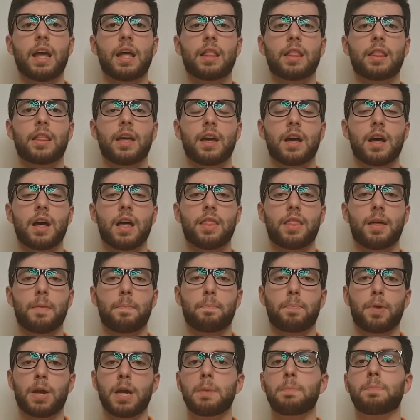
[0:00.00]

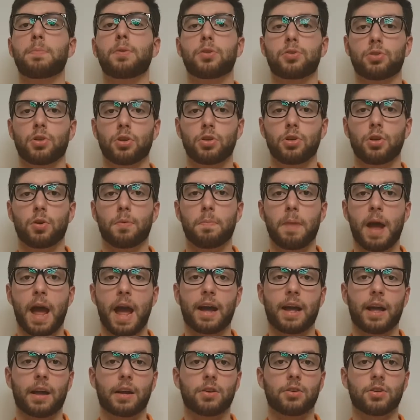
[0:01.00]
the pimples on your
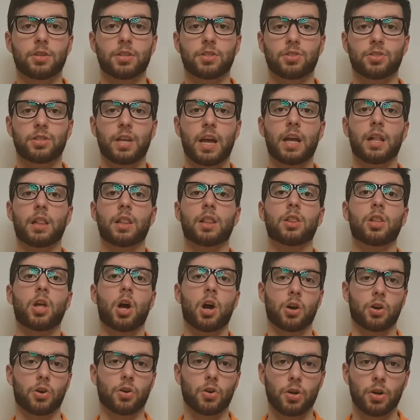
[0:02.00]
back are gonna stay
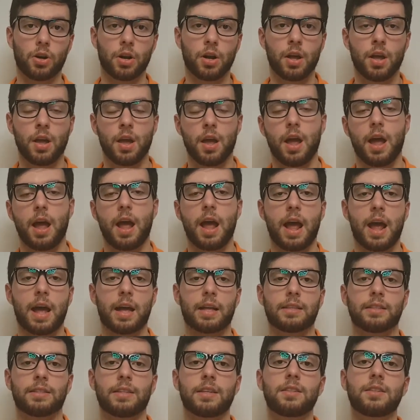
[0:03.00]
longer.
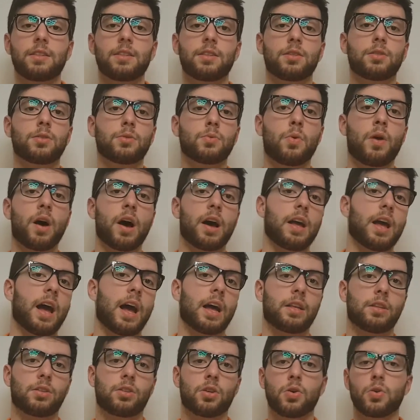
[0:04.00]
And this is why
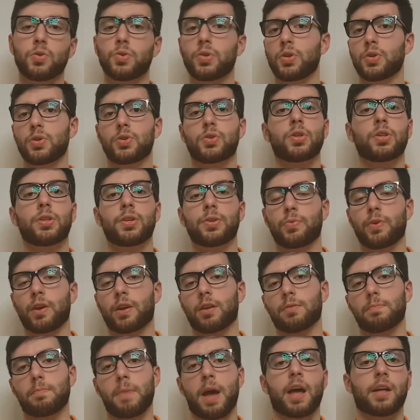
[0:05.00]
I don't usually
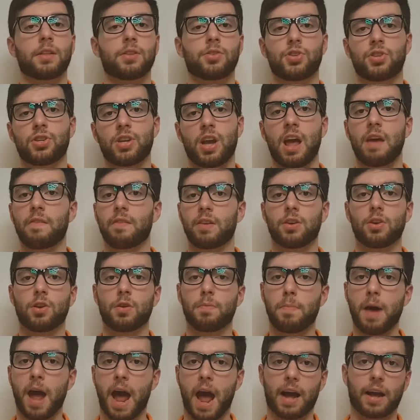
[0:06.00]
recommend shaving your
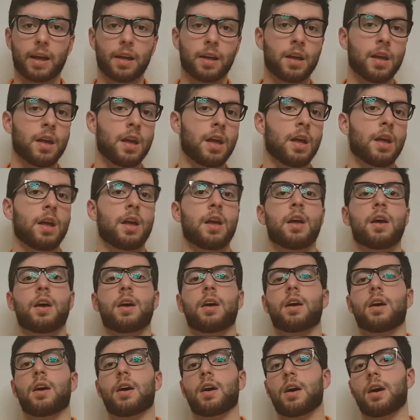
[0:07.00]
back.
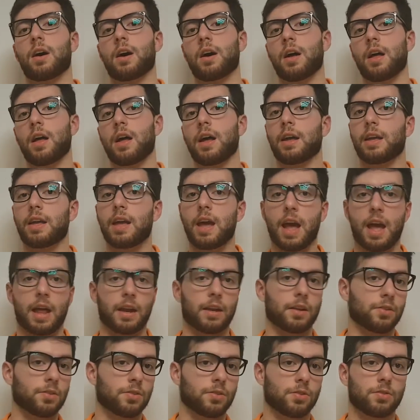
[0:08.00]

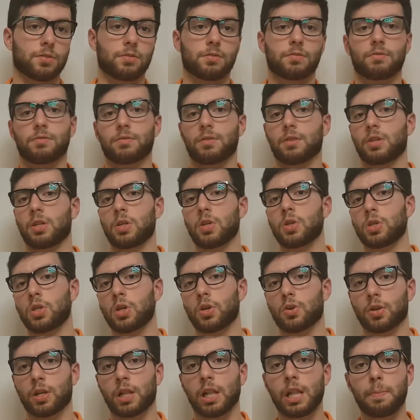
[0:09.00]
Again, use
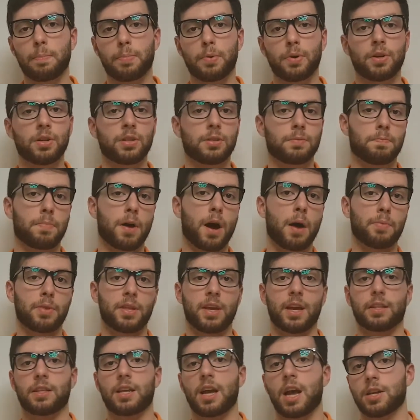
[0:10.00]
your clippers, pop
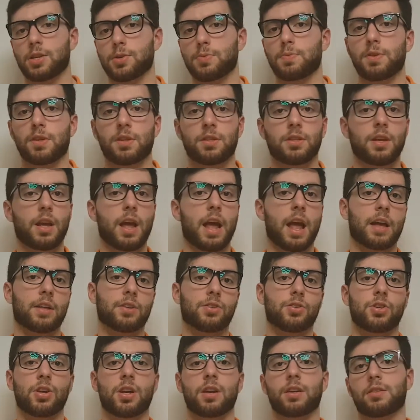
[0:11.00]
the attachment,
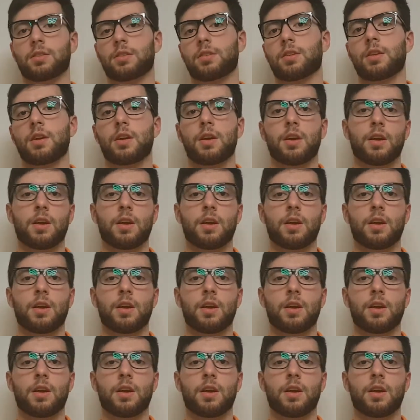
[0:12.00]
and just